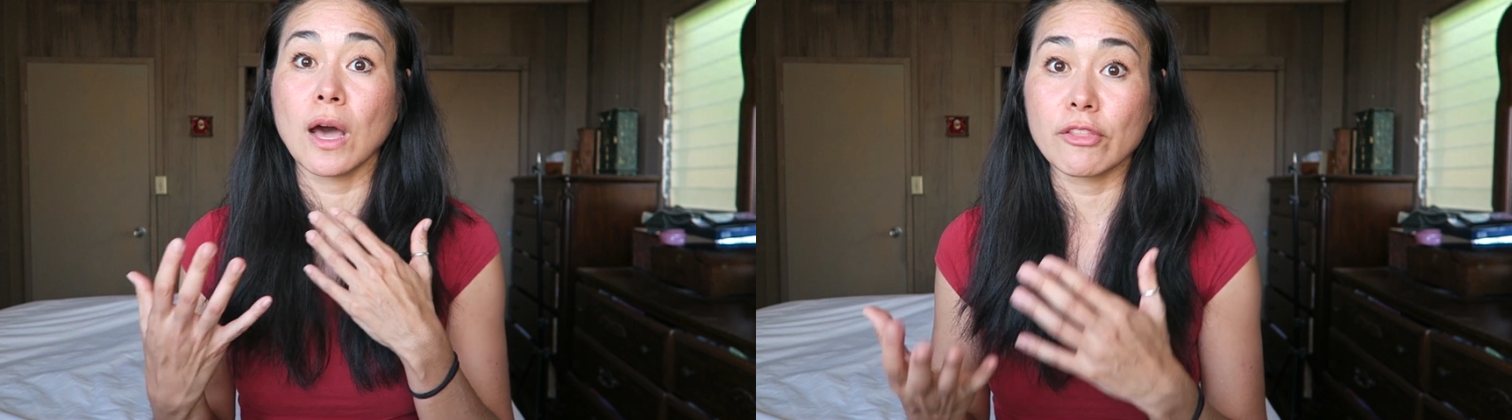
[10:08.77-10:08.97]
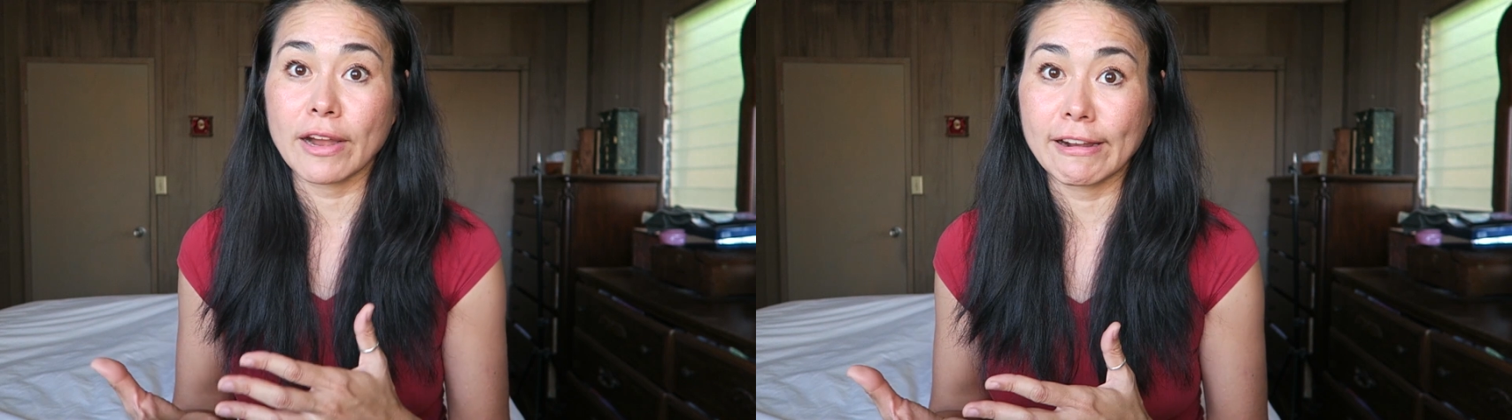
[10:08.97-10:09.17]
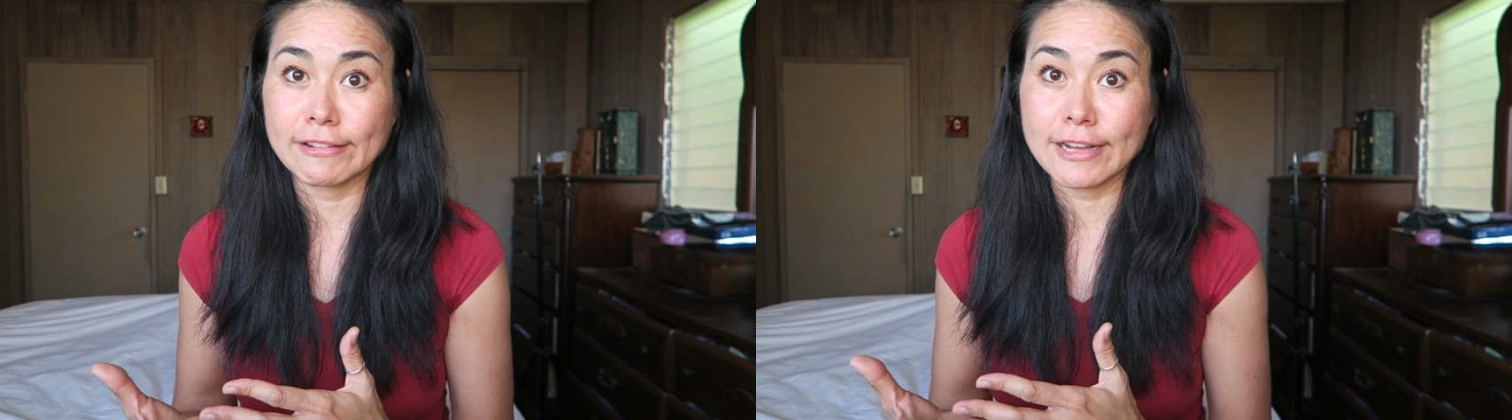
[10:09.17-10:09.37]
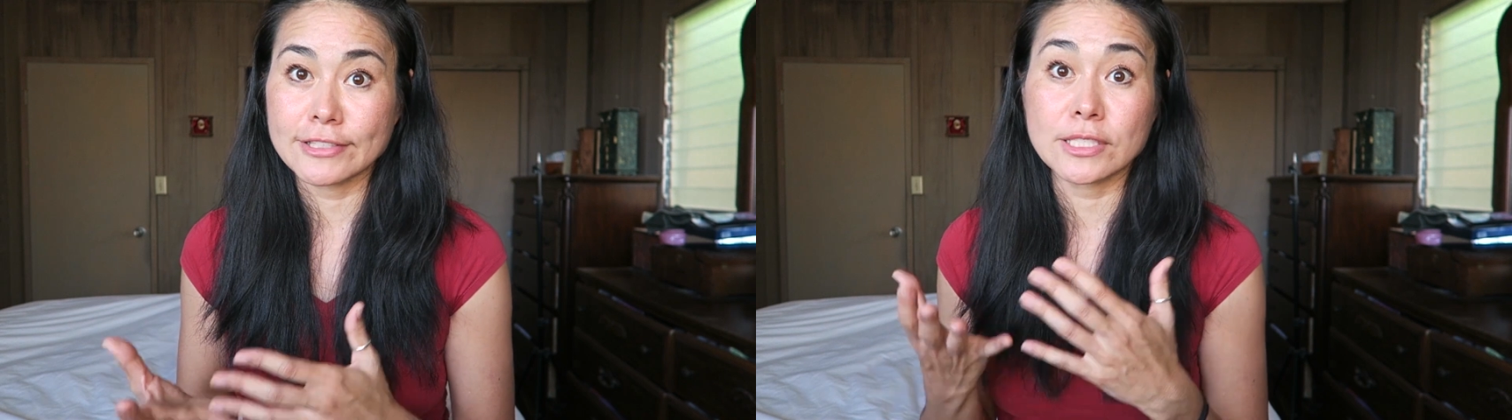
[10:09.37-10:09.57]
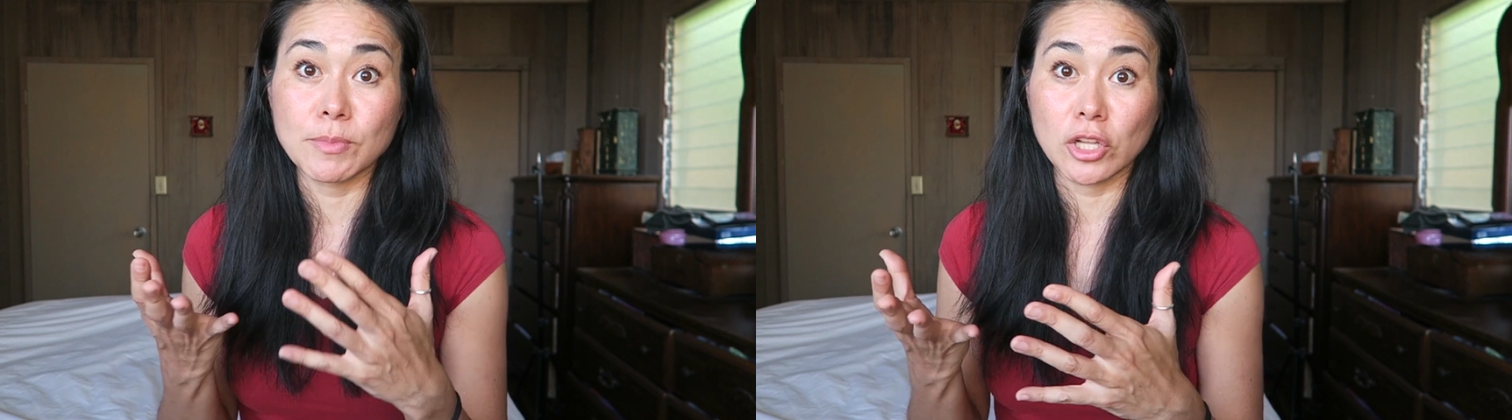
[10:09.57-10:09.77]
other
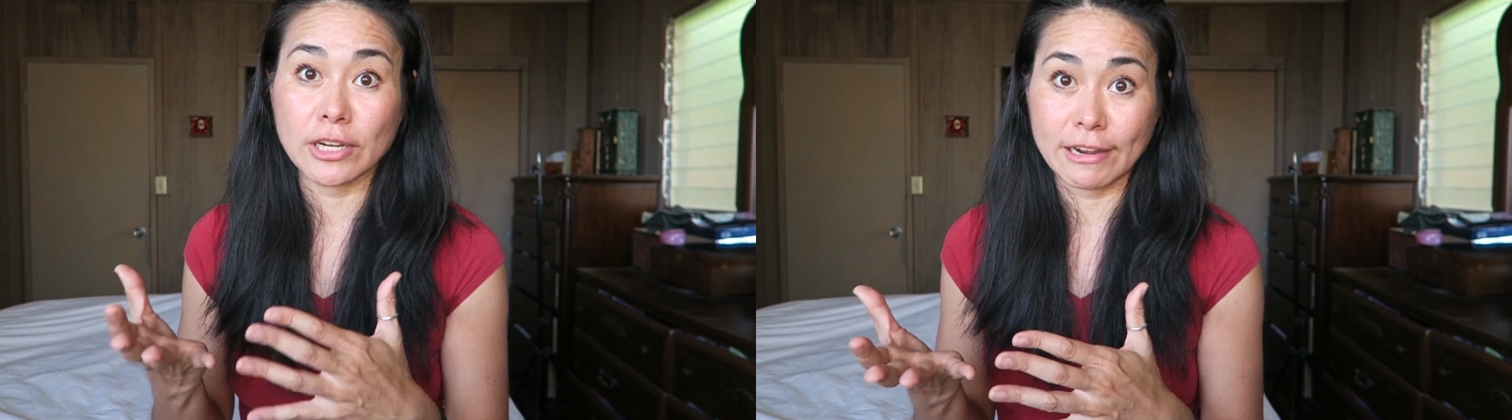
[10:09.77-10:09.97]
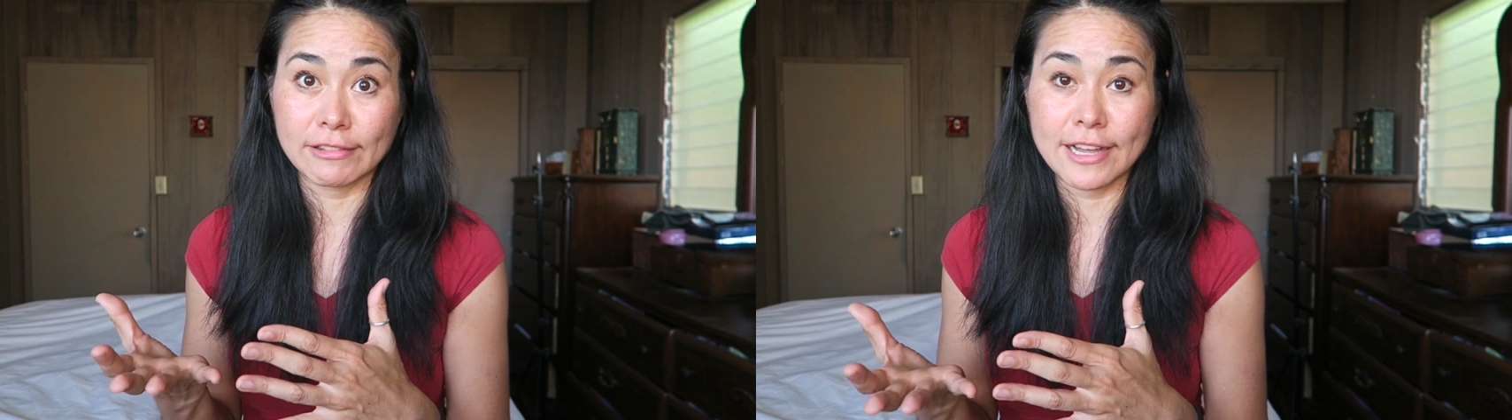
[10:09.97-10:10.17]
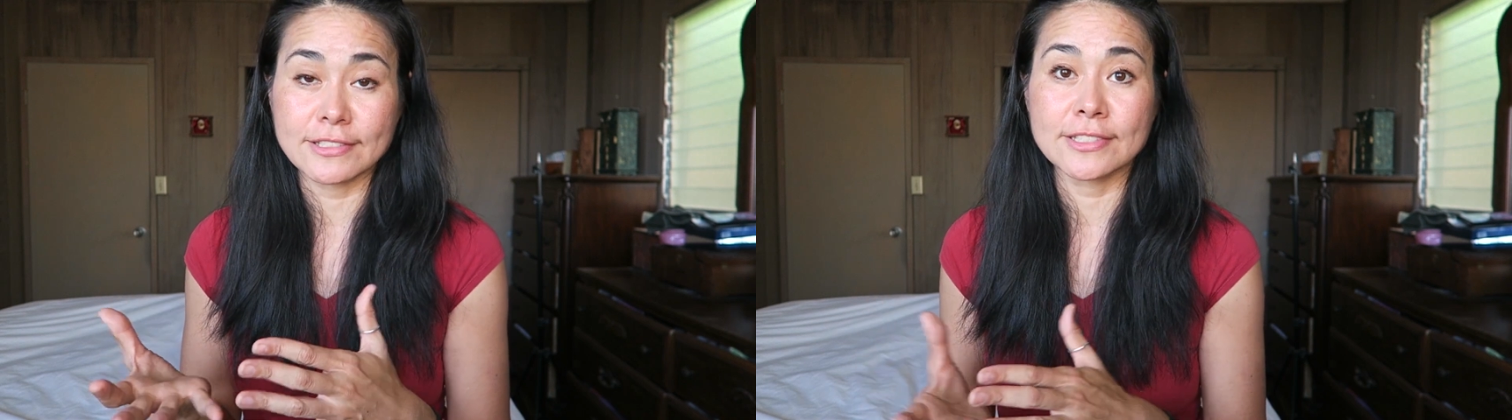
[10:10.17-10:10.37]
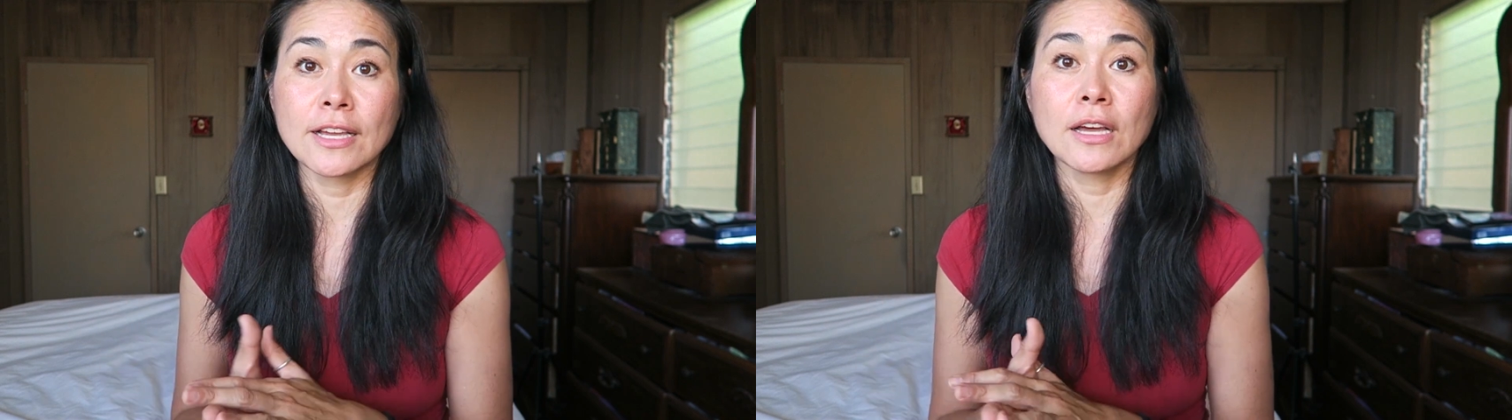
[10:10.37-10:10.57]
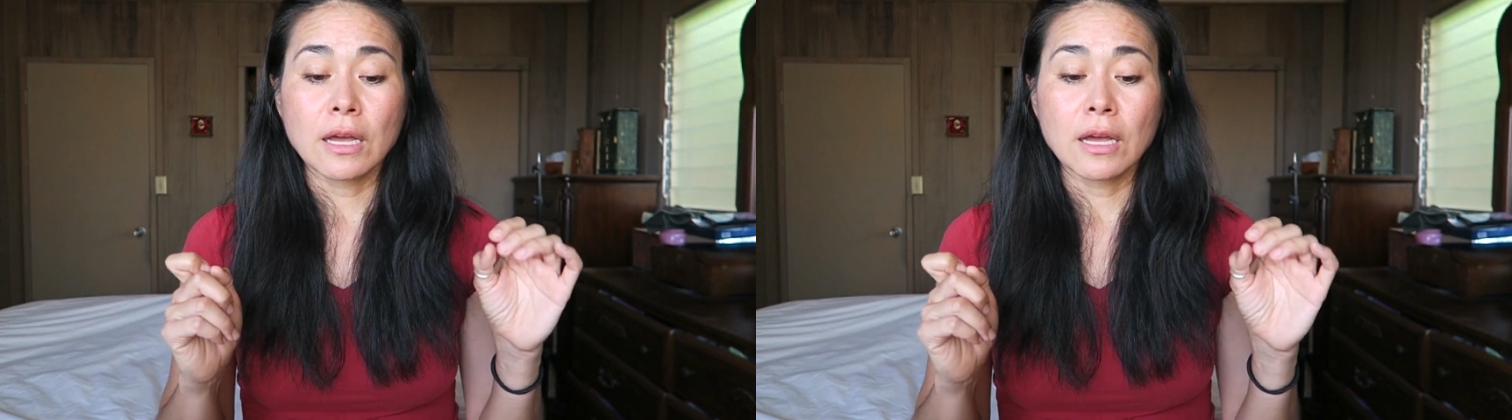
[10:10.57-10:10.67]
airlines, smaller airlines,